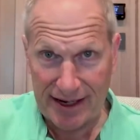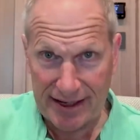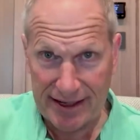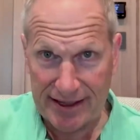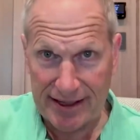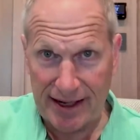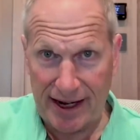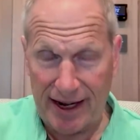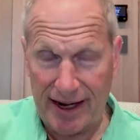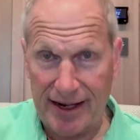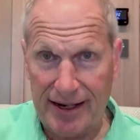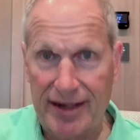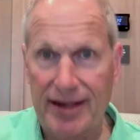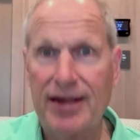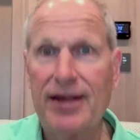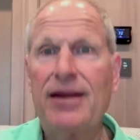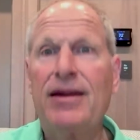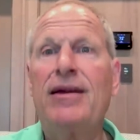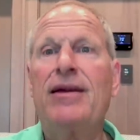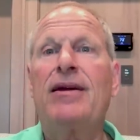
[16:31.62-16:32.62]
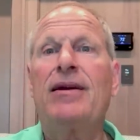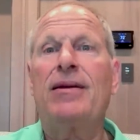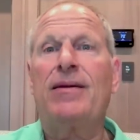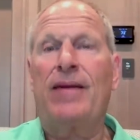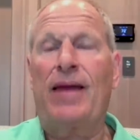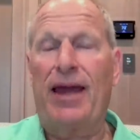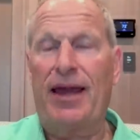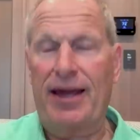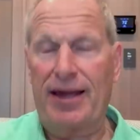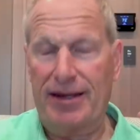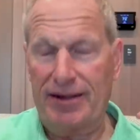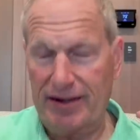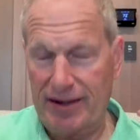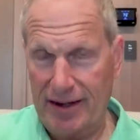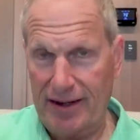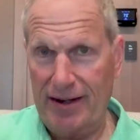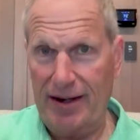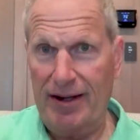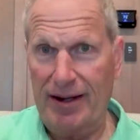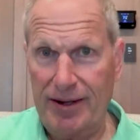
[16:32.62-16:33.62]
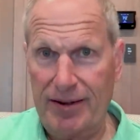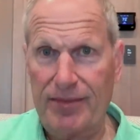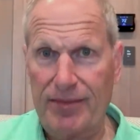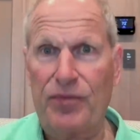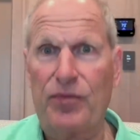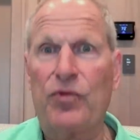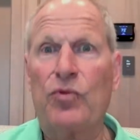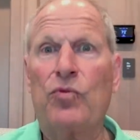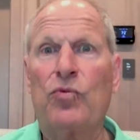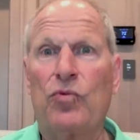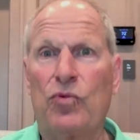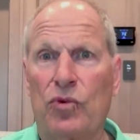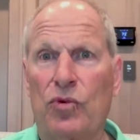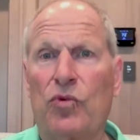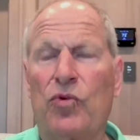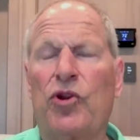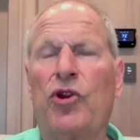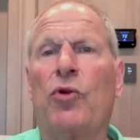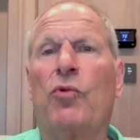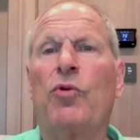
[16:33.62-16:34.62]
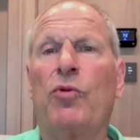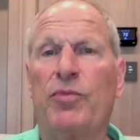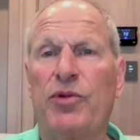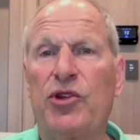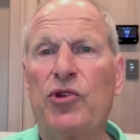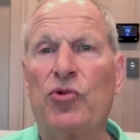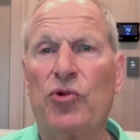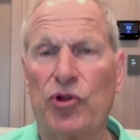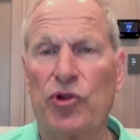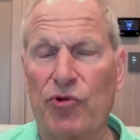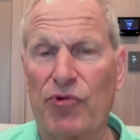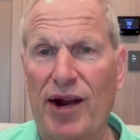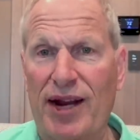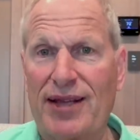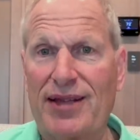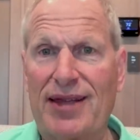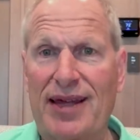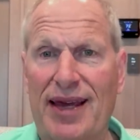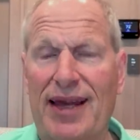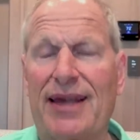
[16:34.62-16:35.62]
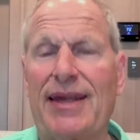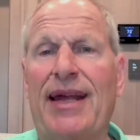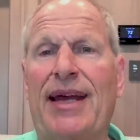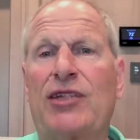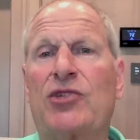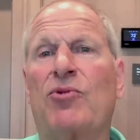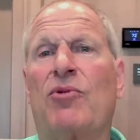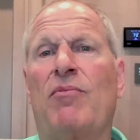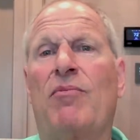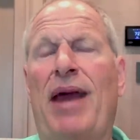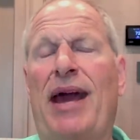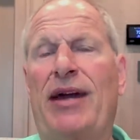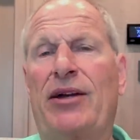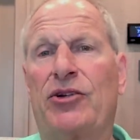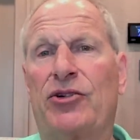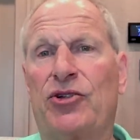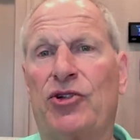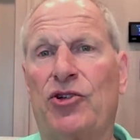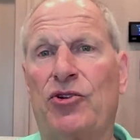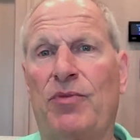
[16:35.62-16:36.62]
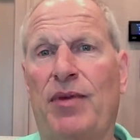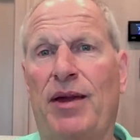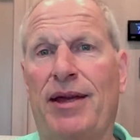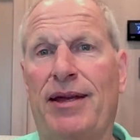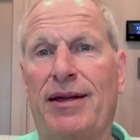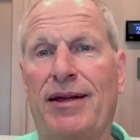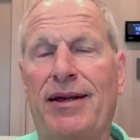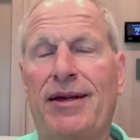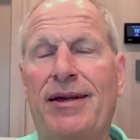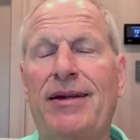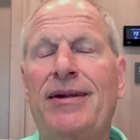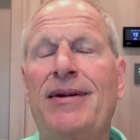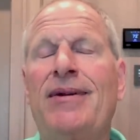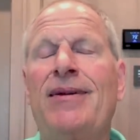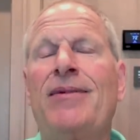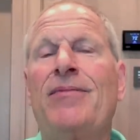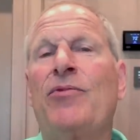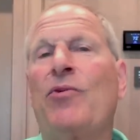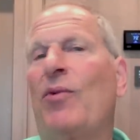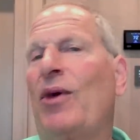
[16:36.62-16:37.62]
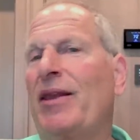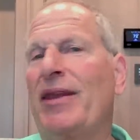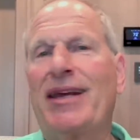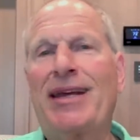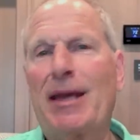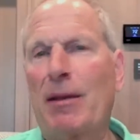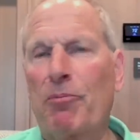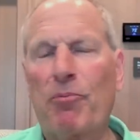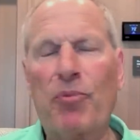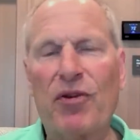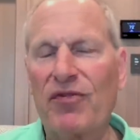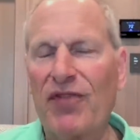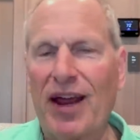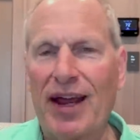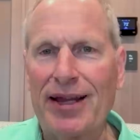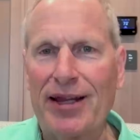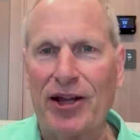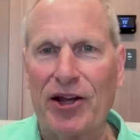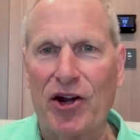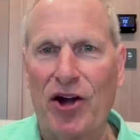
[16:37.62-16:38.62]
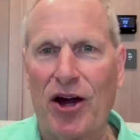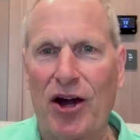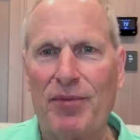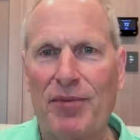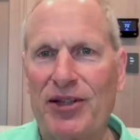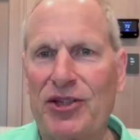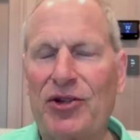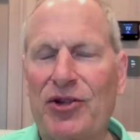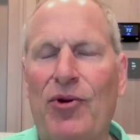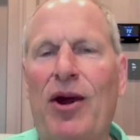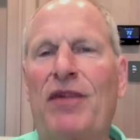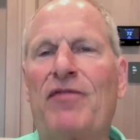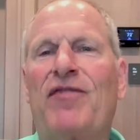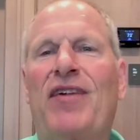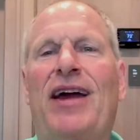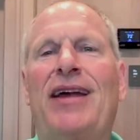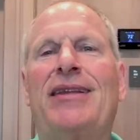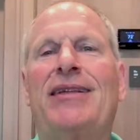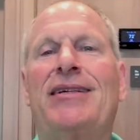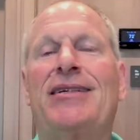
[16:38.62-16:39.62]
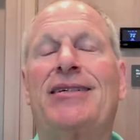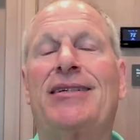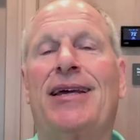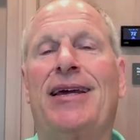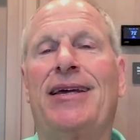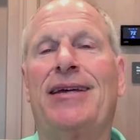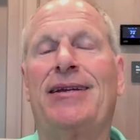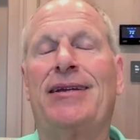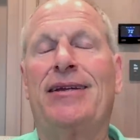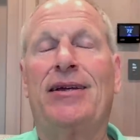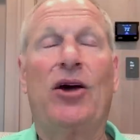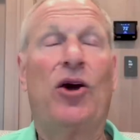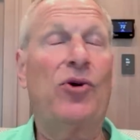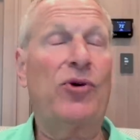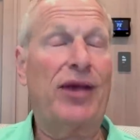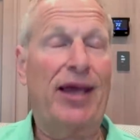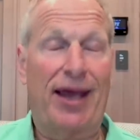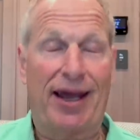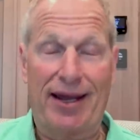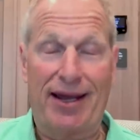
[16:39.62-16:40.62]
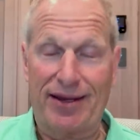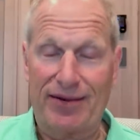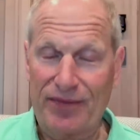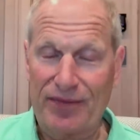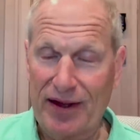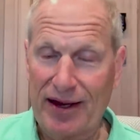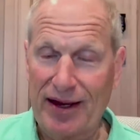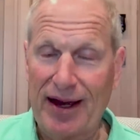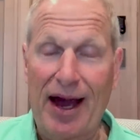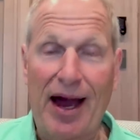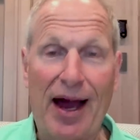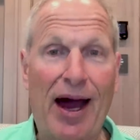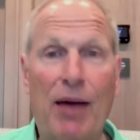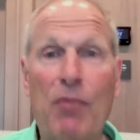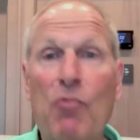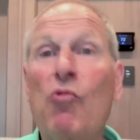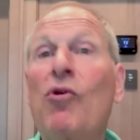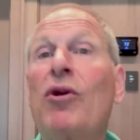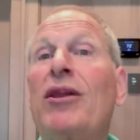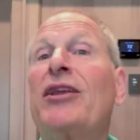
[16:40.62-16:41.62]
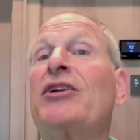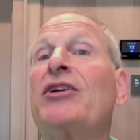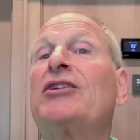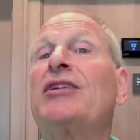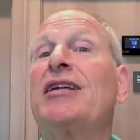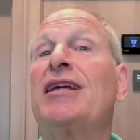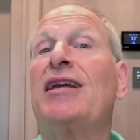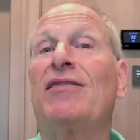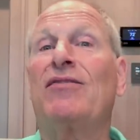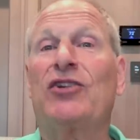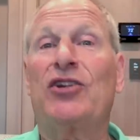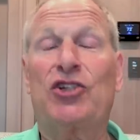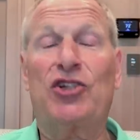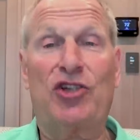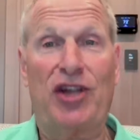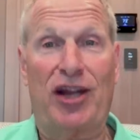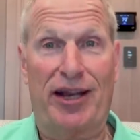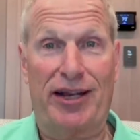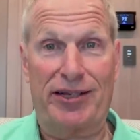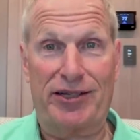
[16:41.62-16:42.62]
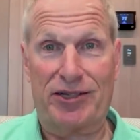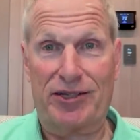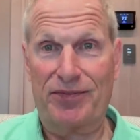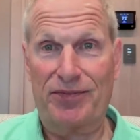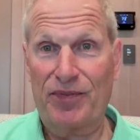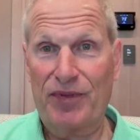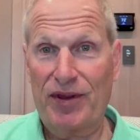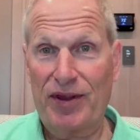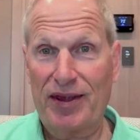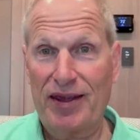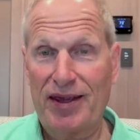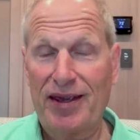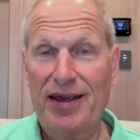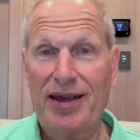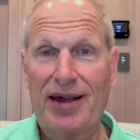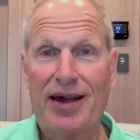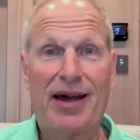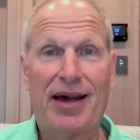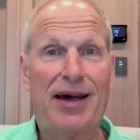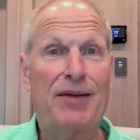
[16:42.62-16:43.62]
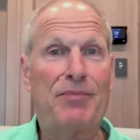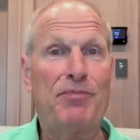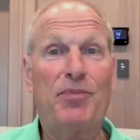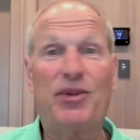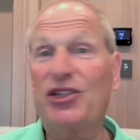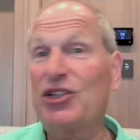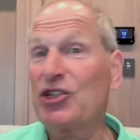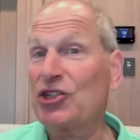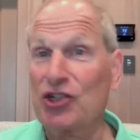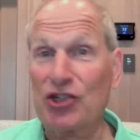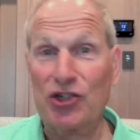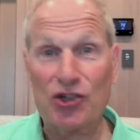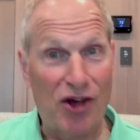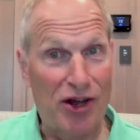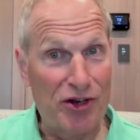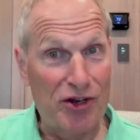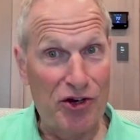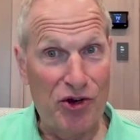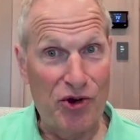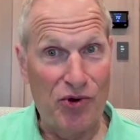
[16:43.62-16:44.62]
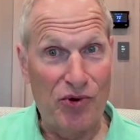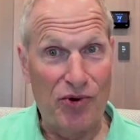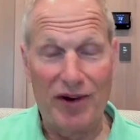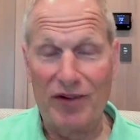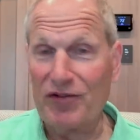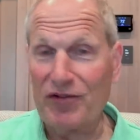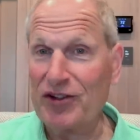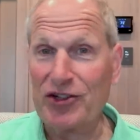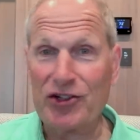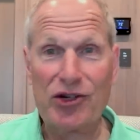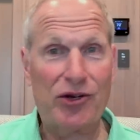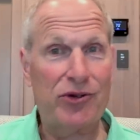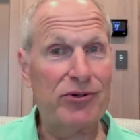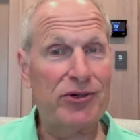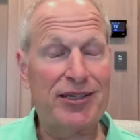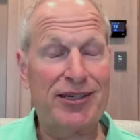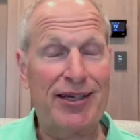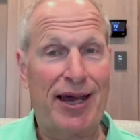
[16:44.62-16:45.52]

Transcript: it done. And, um, you know, we'll be doing the right thing. And that's what matters to me. Well, they kept prevailing on me till I finally said, okay, I'm willing to give it a chance. Uh, but this is on you. If this goes